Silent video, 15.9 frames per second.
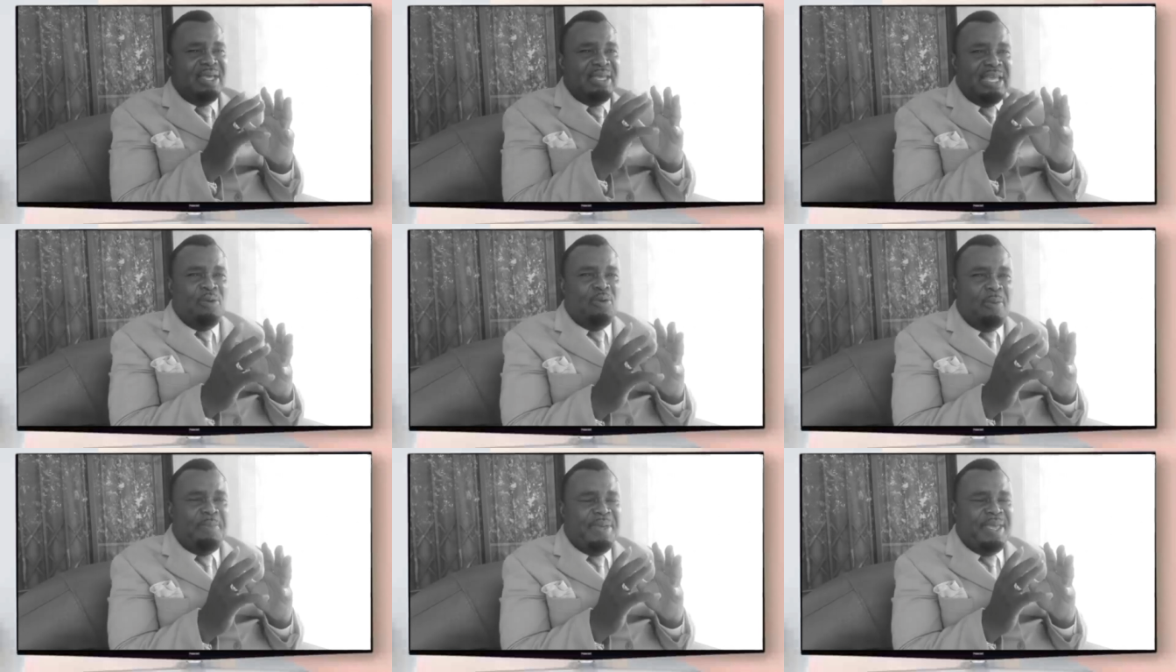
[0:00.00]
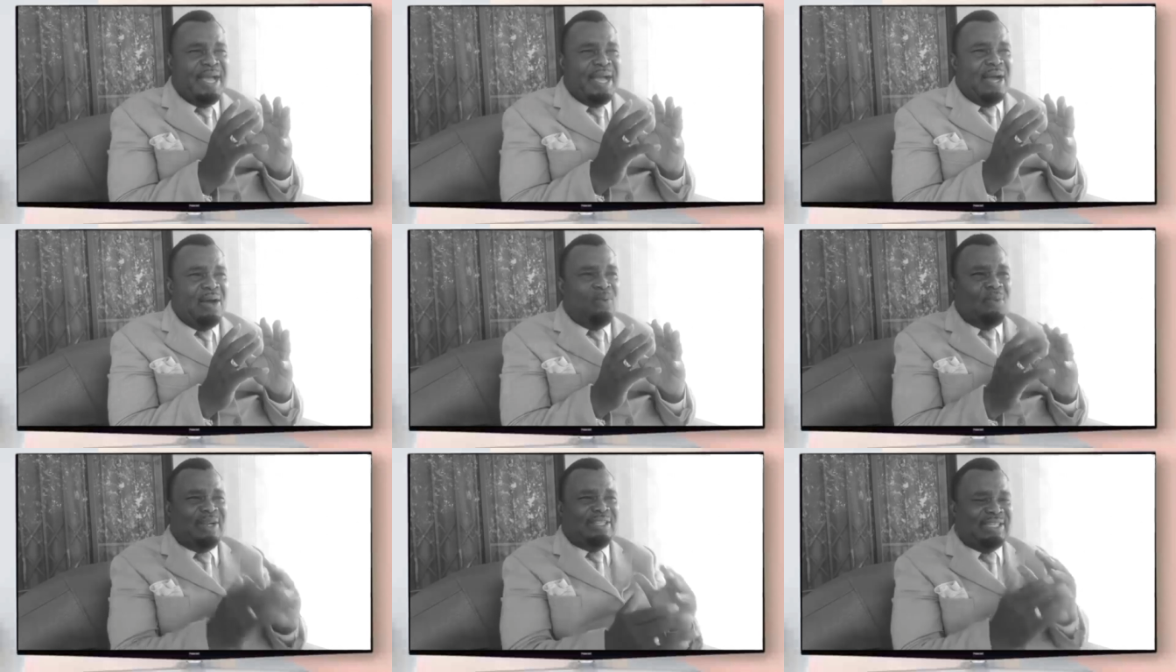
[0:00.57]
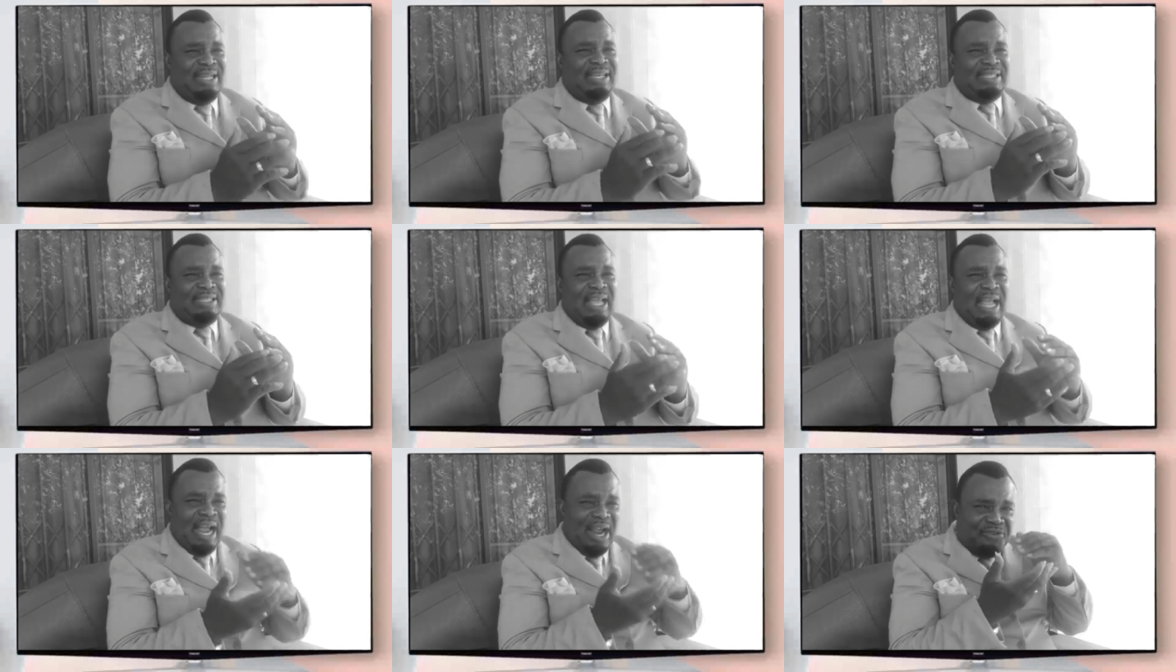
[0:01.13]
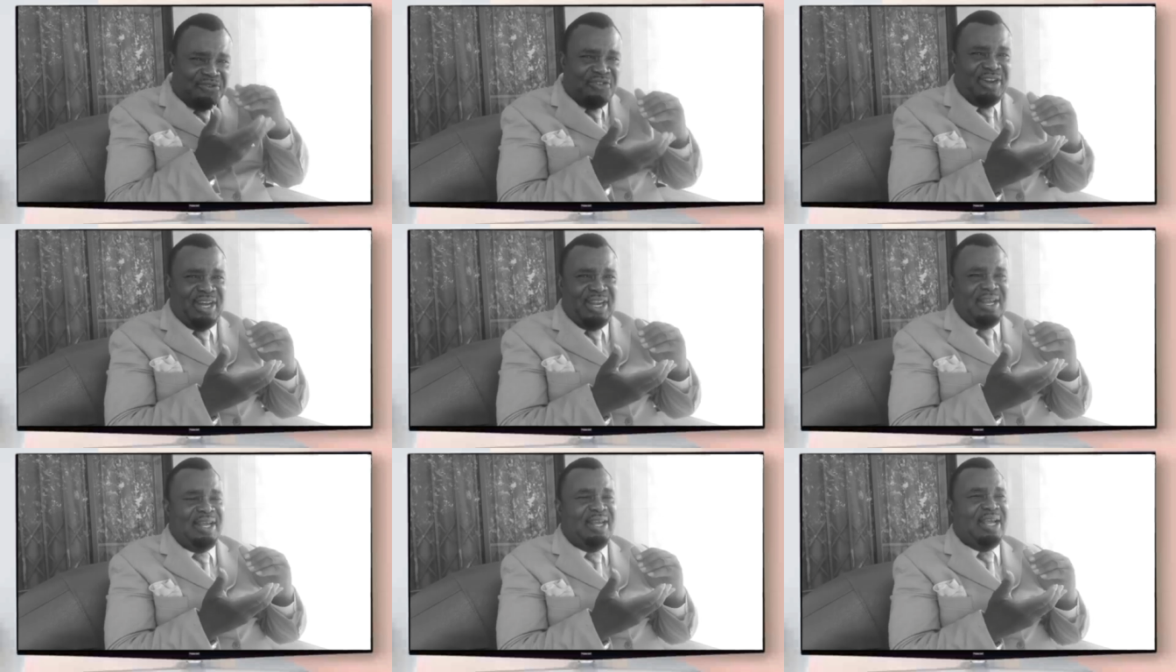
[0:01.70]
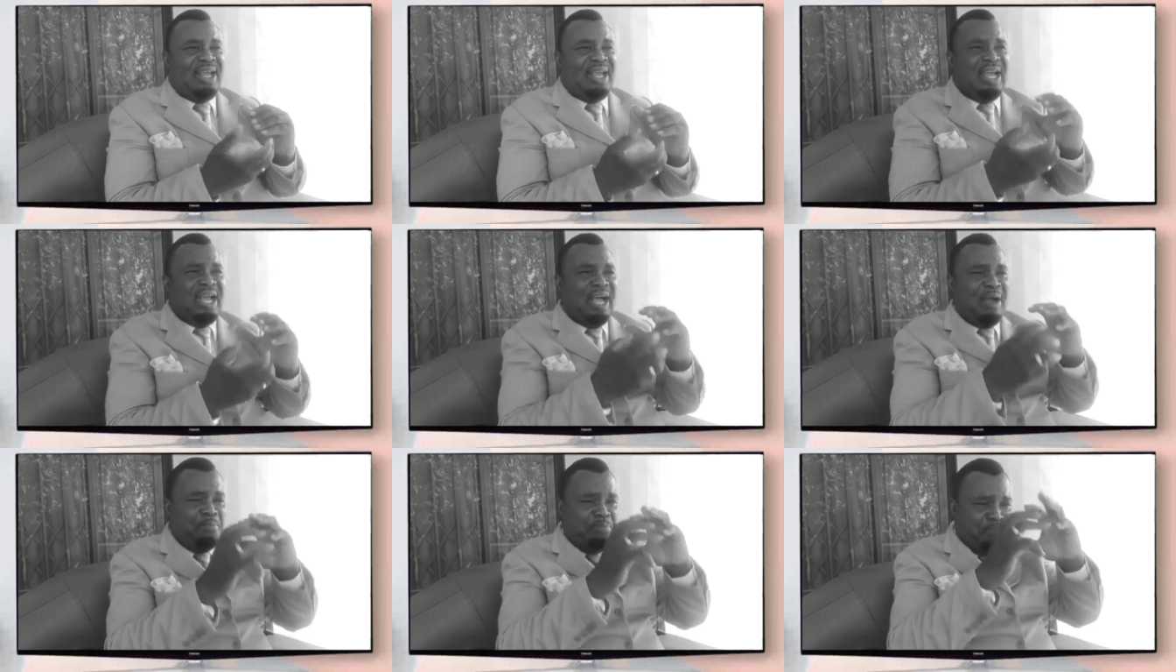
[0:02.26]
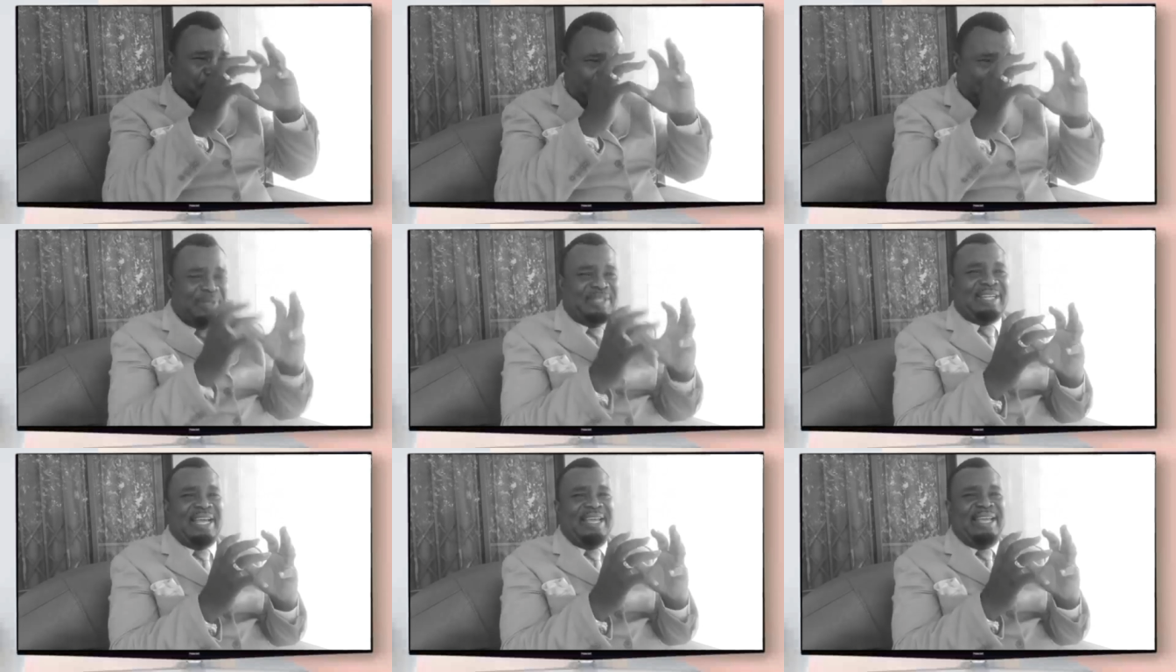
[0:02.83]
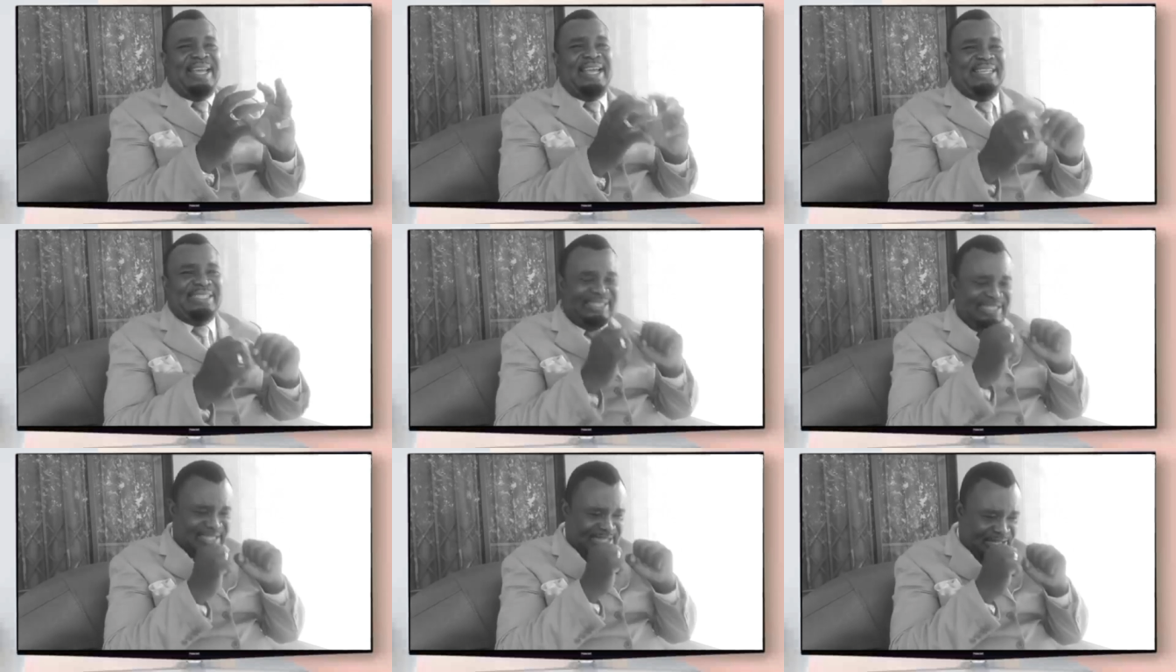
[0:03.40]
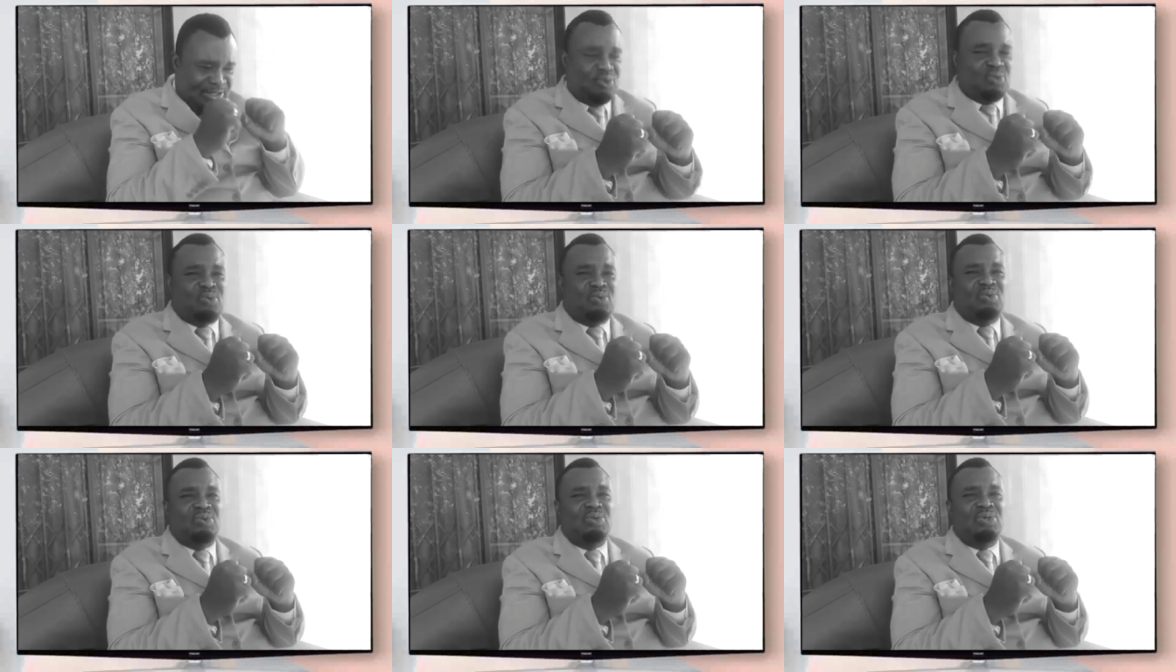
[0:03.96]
Ye will be a what's not say actually a bobotaye essenisu.